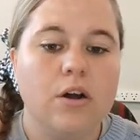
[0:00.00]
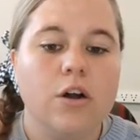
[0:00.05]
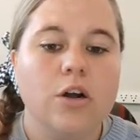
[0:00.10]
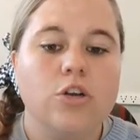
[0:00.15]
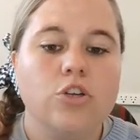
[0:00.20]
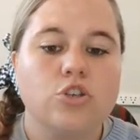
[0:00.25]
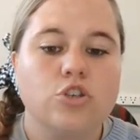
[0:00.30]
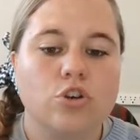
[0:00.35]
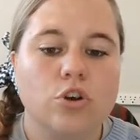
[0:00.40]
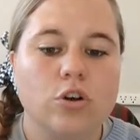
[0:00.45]

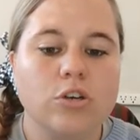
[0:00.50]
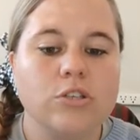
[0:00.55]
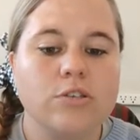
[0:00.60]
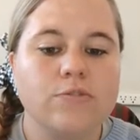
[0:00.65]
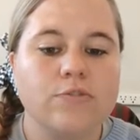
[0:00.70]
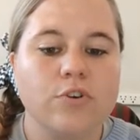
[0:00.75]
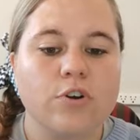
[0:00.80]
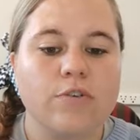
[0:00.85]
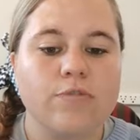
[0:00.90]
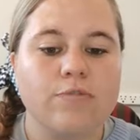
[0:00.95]

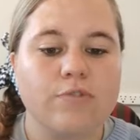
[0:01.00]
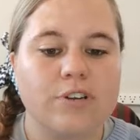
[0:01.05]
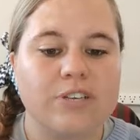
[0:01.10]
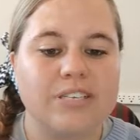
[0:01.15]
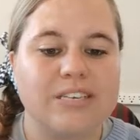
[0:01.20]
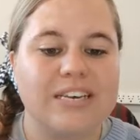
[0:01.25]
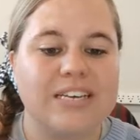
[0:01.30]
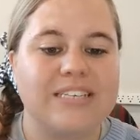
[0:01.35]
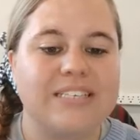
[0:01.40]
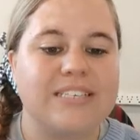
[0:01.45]
Transfer of risk
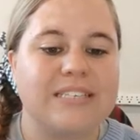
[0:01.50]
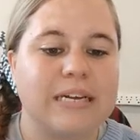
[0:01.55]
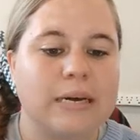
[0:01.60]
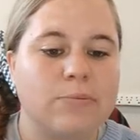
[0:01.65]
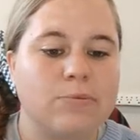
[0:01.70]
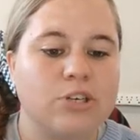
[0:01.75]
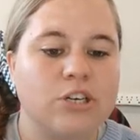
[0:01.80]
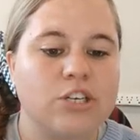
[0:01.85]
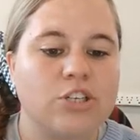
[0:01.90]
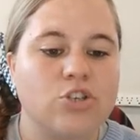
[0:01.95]
is
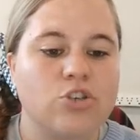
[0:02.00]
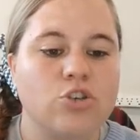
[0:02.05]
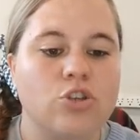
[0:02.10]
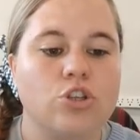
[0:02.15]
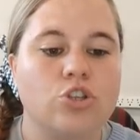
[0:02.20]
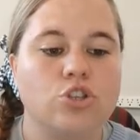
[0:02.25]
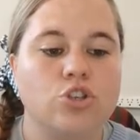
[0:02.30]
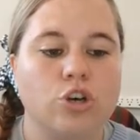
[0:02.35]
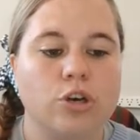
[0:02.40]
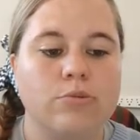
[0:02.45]
subject to the
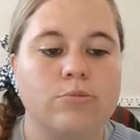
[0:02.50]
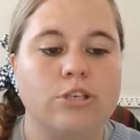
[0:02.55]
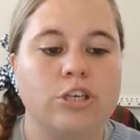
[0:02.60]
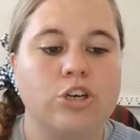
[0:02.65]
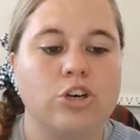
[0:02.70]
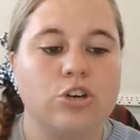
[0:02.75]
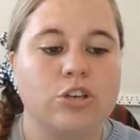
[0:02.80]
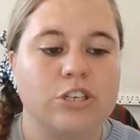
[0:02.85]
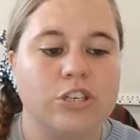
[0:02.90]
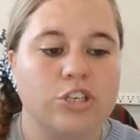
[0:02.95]
terms and
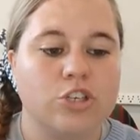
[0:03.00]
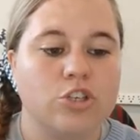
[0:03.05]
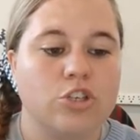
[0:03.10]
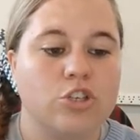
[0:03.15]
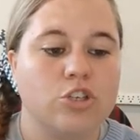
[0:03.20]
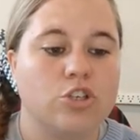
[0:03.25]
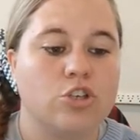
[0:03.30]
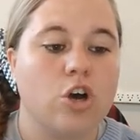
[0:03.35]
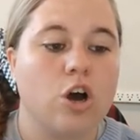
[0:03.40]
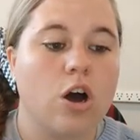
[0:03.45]
conditions
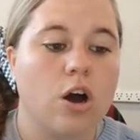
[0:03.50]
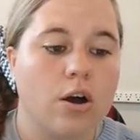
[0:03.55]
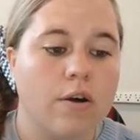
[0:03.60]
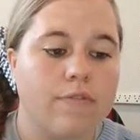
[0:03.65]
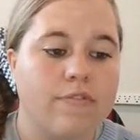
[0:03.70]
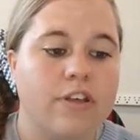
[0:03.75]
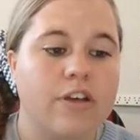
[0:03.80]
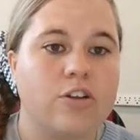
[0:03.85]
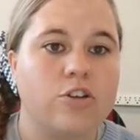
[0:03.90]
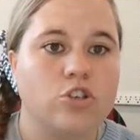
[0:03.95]
of the
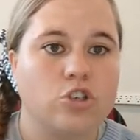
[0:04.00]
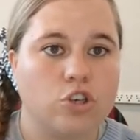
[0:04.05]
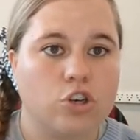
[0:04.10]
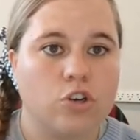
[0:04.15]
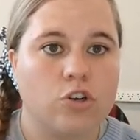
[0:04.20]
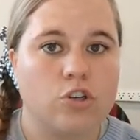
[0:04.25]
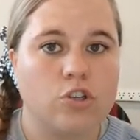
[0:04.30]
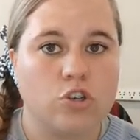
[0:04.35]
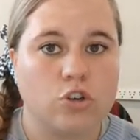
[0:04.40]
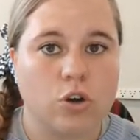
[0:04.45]
insurance
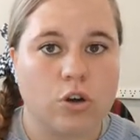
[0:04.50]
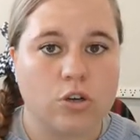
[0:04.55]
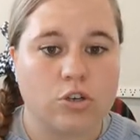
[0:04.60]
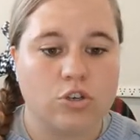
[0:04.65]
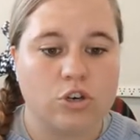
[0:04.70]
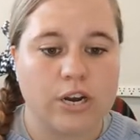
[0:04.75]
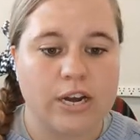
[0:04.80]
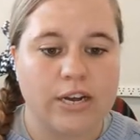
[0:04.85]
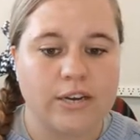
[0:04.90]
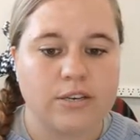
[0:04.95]

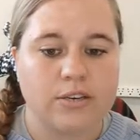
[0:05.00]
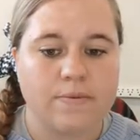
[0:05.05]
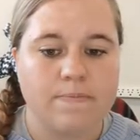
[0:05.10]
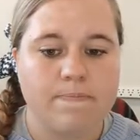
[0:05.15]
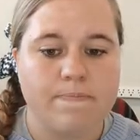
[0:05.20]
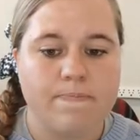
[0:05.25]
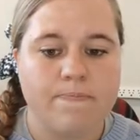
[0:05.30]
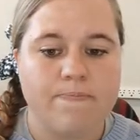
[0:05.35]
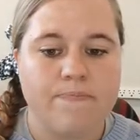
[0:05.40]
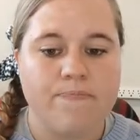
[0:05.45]
contract.
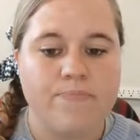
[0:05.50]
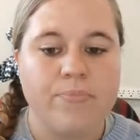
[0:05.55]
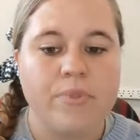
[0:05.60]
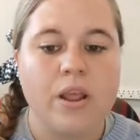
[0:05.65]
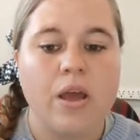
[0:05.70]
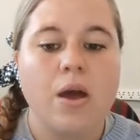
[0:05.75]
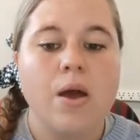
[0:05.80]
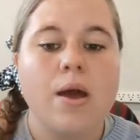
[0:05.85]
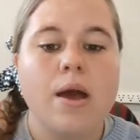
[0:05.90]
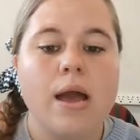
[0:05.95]

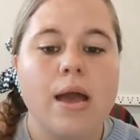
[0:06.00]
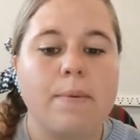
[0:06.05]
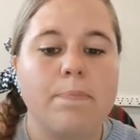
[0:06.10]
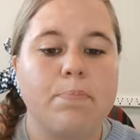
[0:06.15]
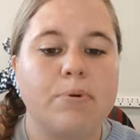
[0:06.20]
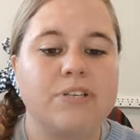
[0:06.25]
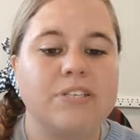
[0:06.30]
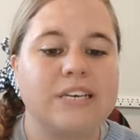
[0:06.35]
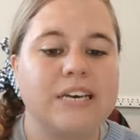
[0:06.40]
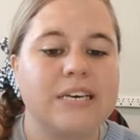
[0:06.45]
It
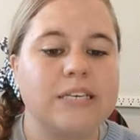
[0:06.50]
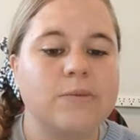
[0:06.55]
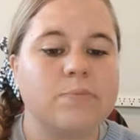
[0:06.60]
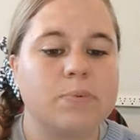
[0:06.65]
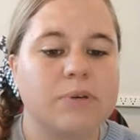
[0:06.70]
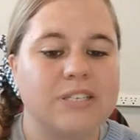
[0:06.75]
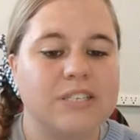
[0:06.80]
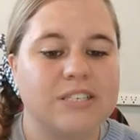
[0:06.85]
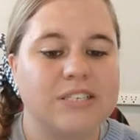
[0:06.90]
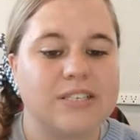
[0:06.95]
protects
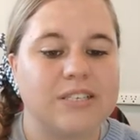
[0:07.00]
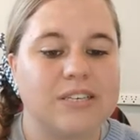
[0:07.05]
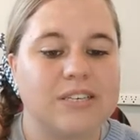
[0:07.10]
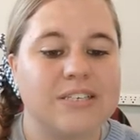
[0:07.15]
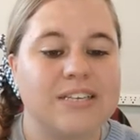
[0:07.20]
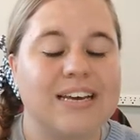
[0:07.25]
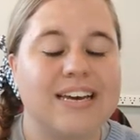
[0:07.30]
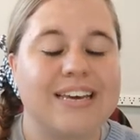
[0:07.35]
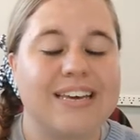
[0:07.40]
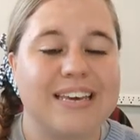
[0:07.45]
businesses
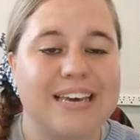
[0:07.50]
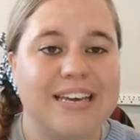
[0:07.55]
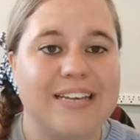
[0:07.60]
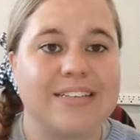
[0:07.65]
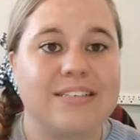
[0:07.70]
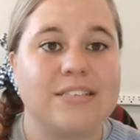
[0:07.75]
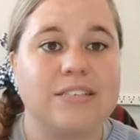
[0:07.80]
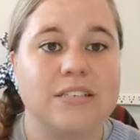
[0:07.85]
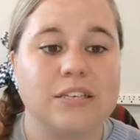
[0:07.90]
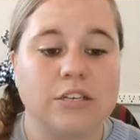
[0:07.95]

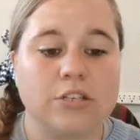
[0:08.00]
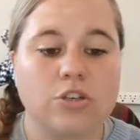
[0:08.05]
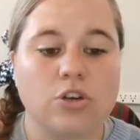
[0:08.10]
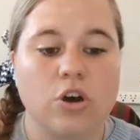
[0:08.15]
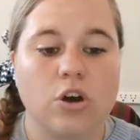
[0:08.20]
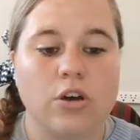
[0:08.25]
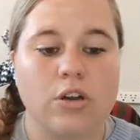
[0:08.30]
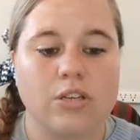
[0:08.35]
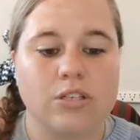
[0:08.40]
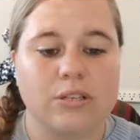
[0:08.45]
against
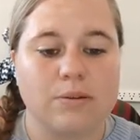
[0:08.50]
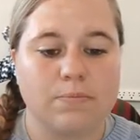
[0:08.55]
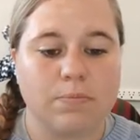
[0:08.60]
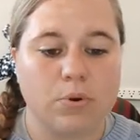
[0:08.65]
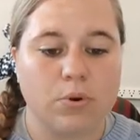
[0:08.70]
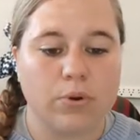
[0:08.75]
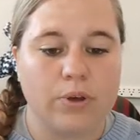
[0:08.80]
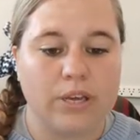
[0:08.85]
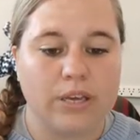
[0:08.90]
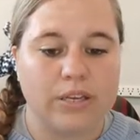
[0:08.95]
dishonest
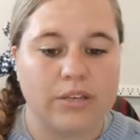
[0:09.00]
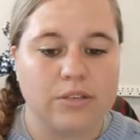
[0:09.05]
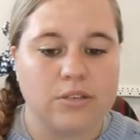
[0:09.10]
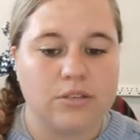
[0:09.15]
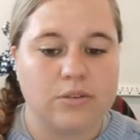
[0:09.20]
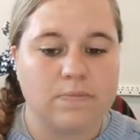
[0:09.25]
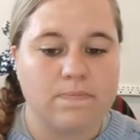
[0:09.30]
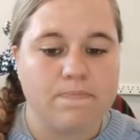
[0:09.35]
employees.